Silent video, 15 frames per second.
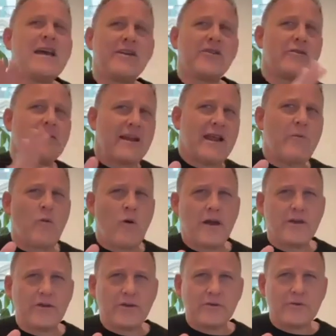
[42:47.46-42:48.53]
you're at
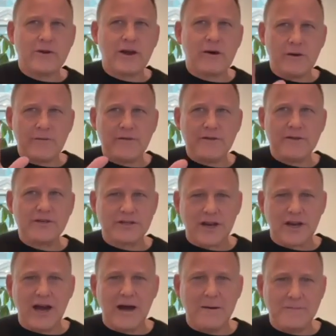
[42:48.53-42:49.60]
NYU going for this
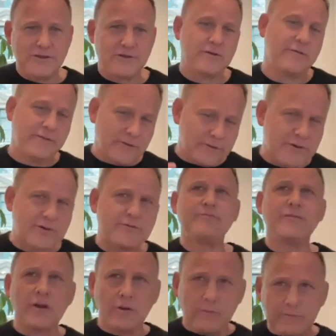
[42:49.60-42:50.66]
job as your first,
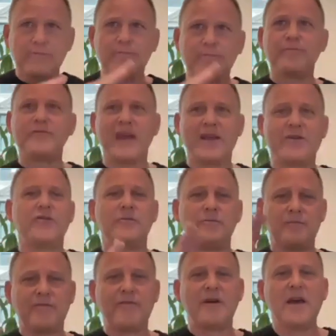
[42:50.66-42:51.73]

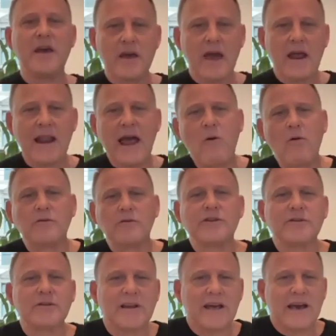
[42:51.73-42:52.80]
tenured. And how old are
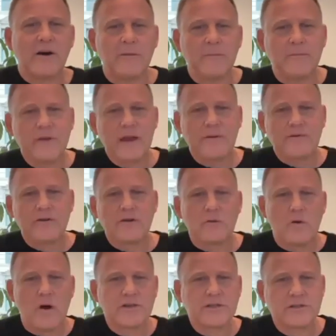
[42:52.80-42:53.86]
you now after
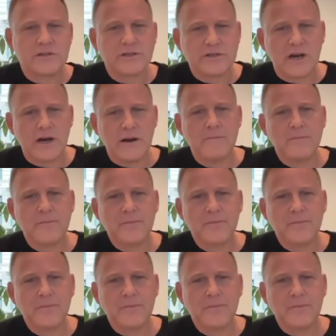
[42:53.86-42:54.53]
your Washington job?